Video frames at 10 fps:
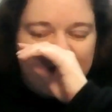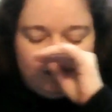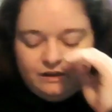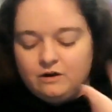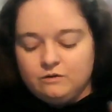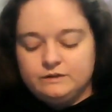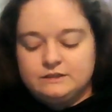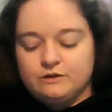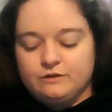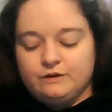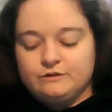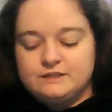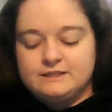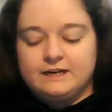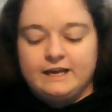you know, so they're
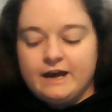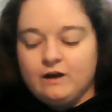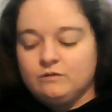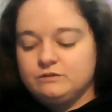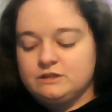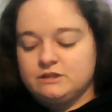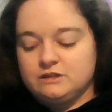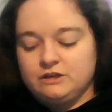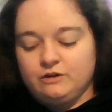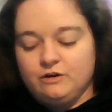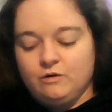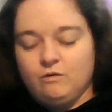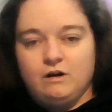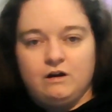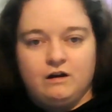sitting out, you
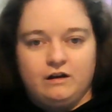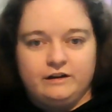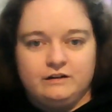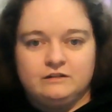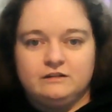know, on